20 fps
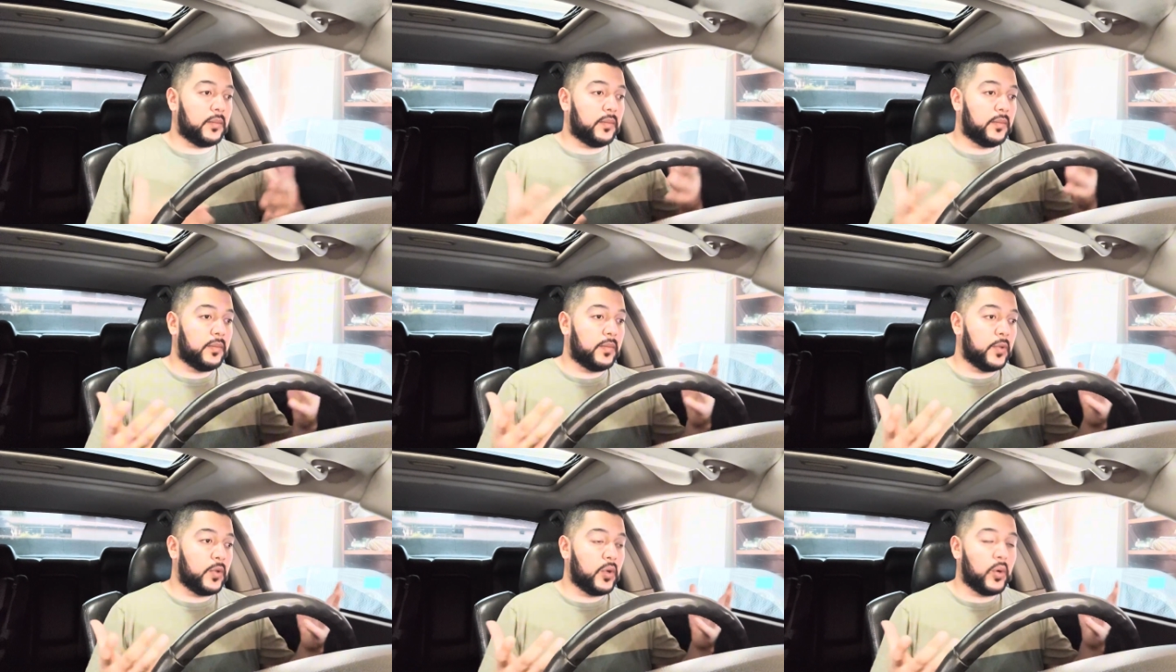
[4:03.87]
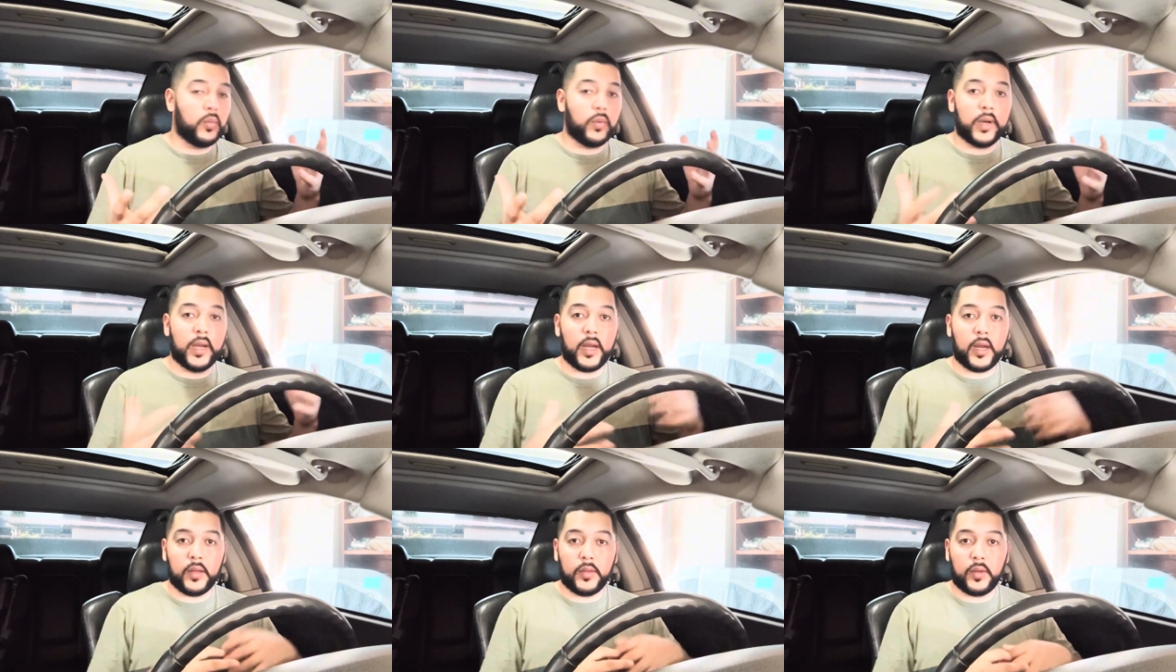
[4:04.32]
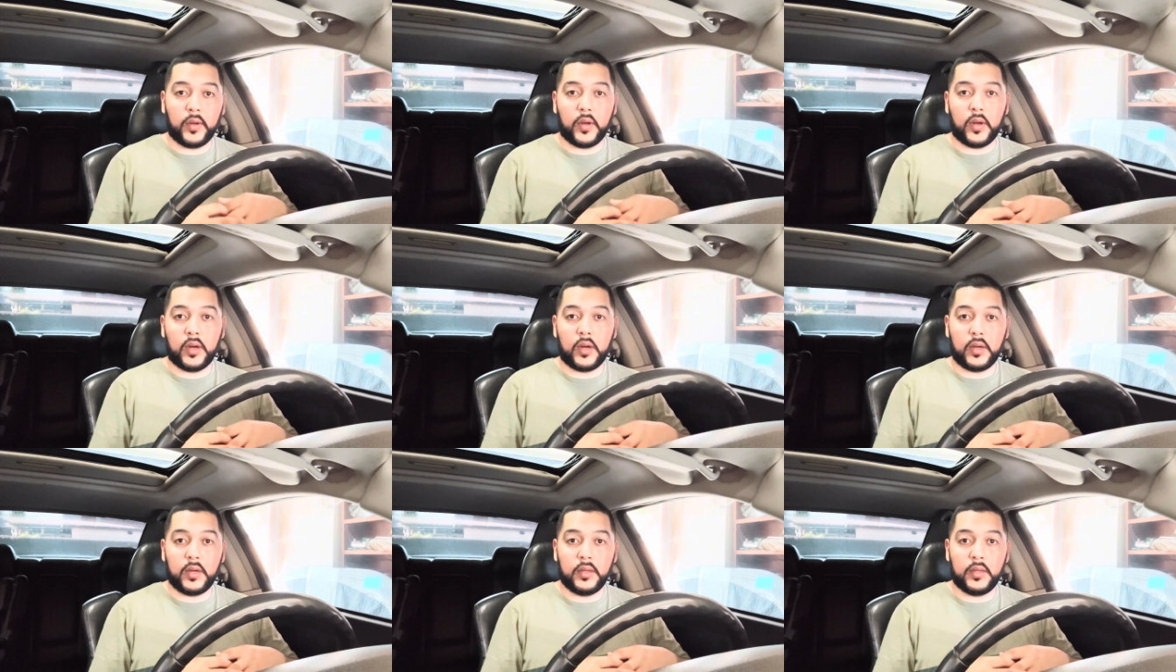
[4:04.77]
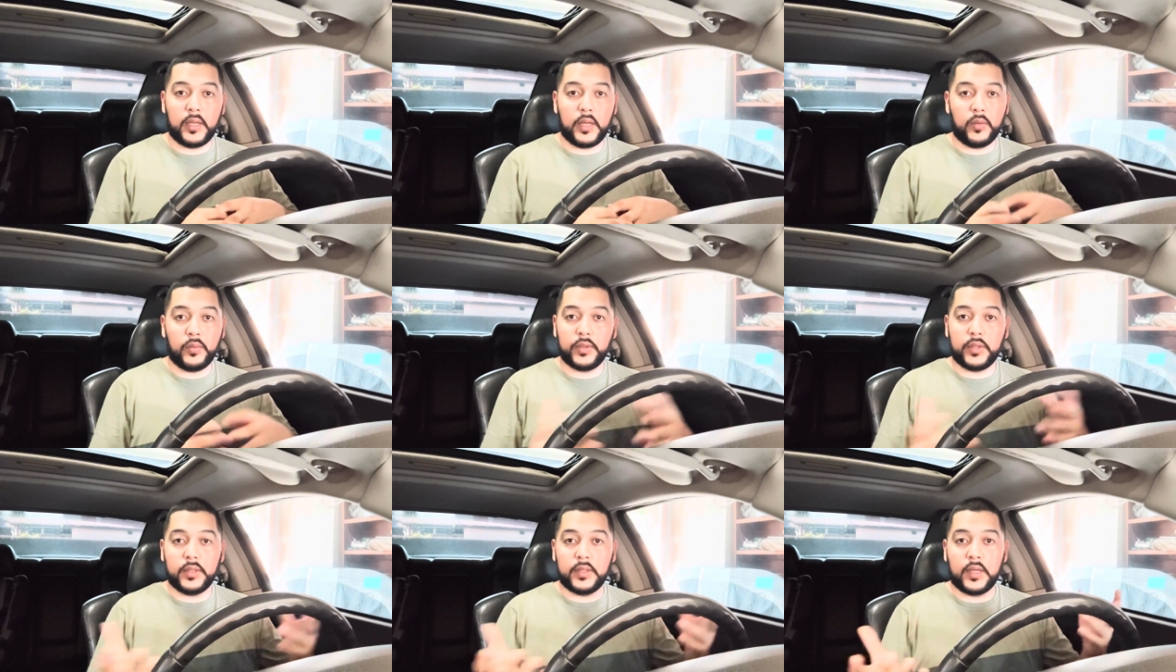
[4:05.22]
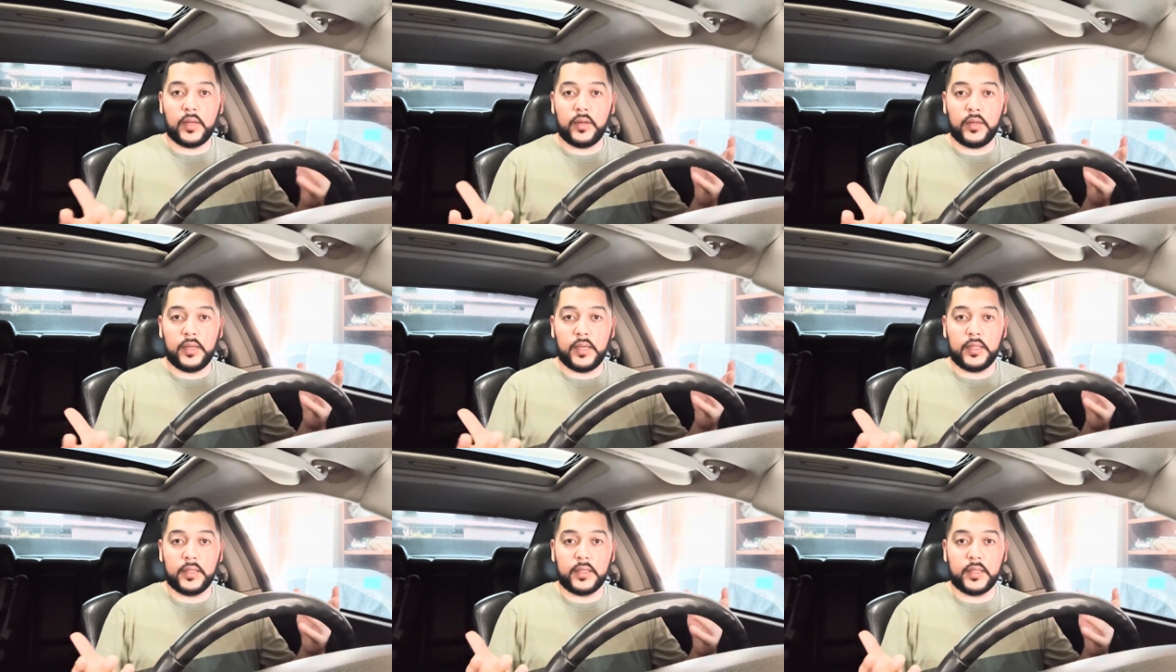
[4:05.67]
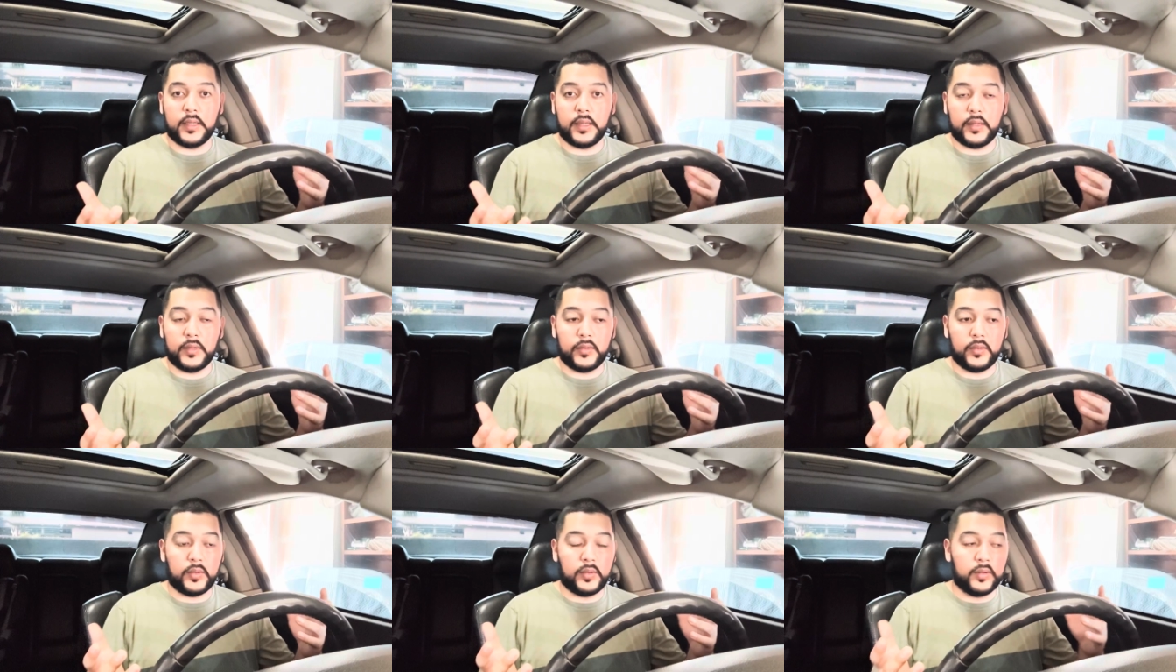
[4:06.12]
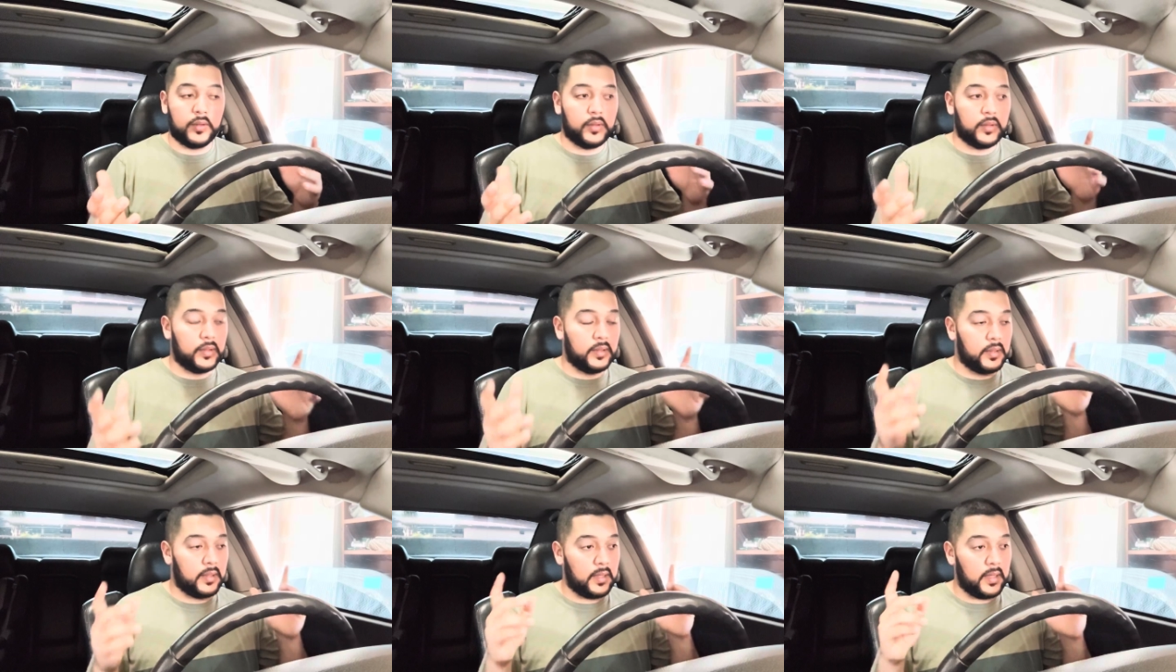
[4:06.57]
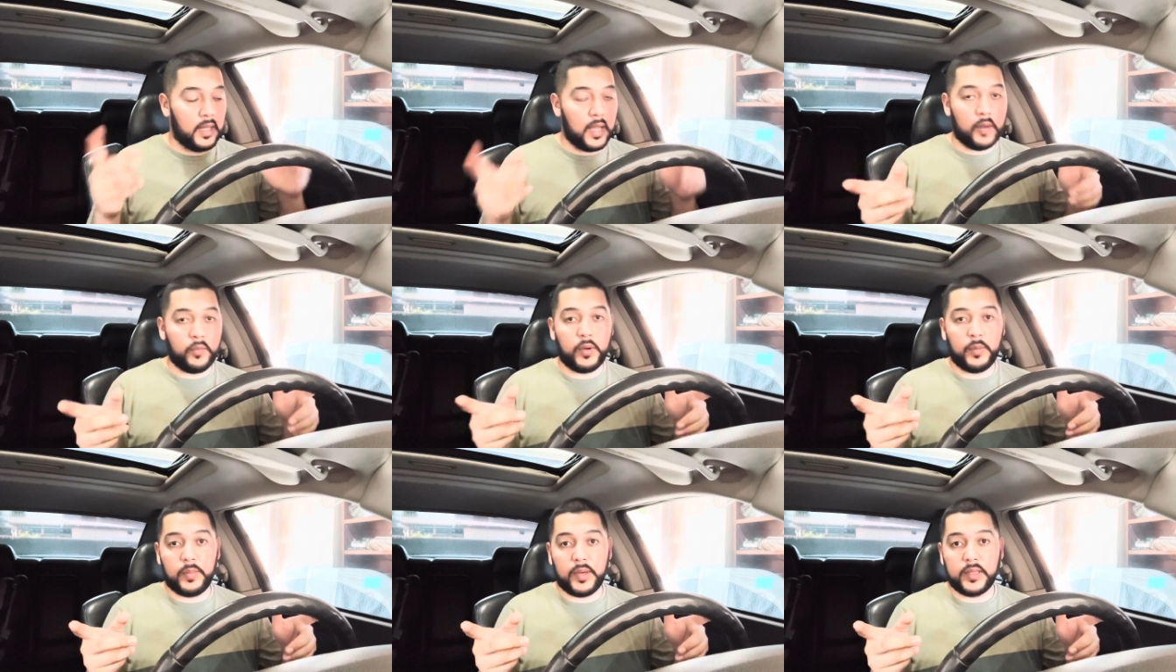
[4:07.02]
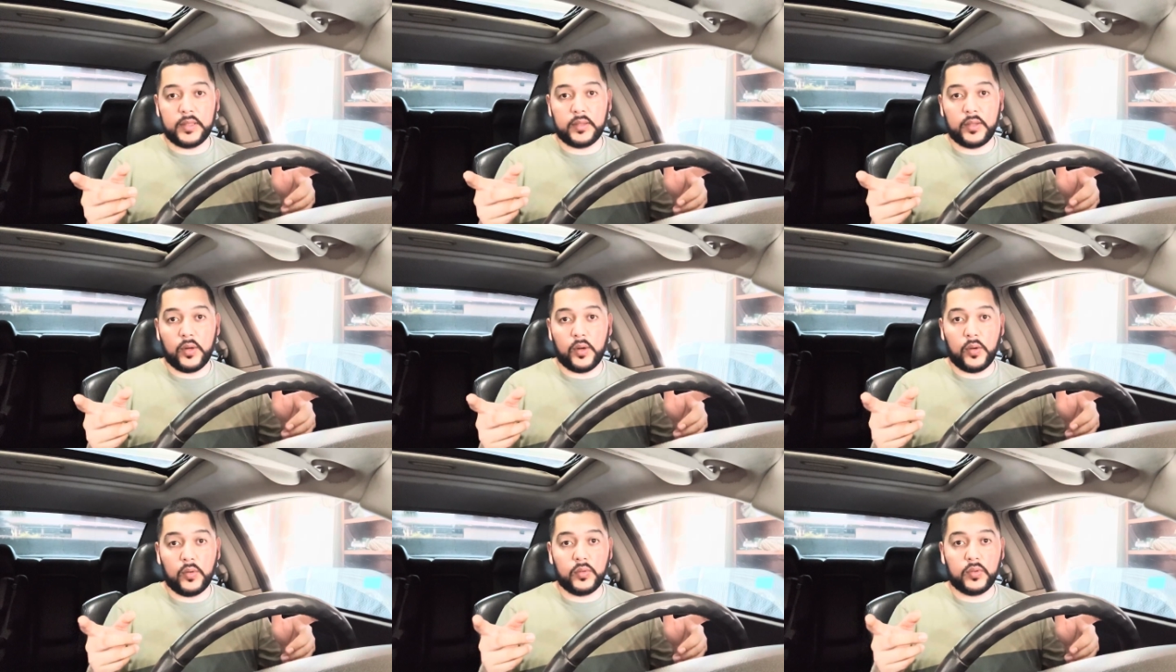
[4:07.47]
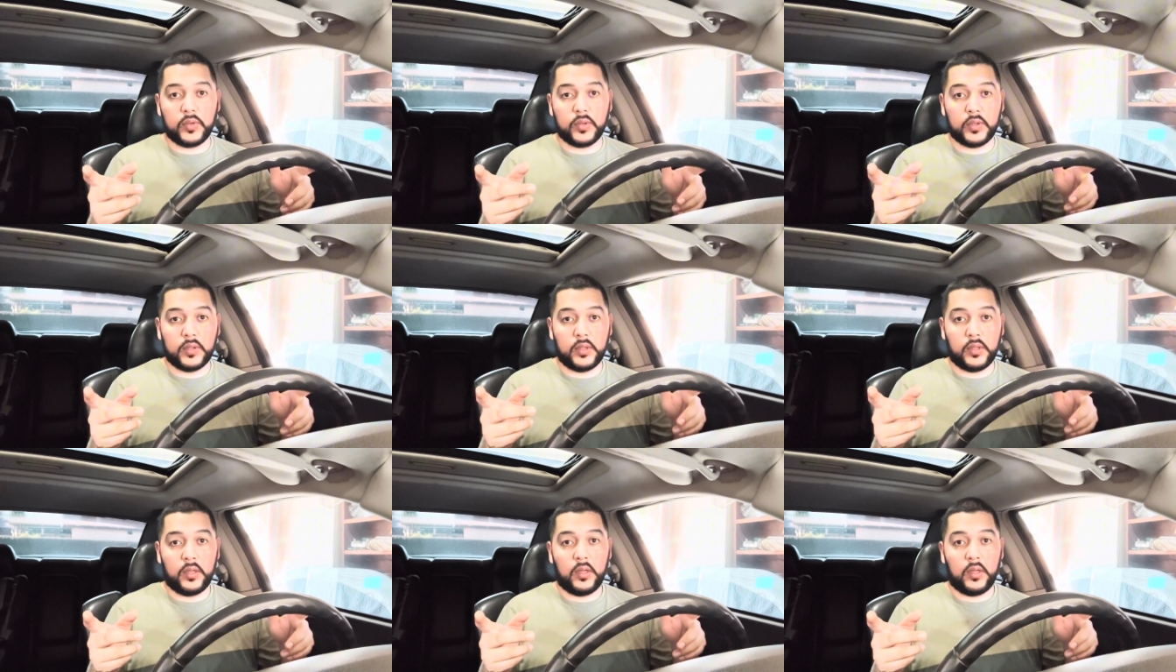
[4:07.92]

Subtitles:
you know, when I got the car, it wasn't sounding as good, so I replaced those.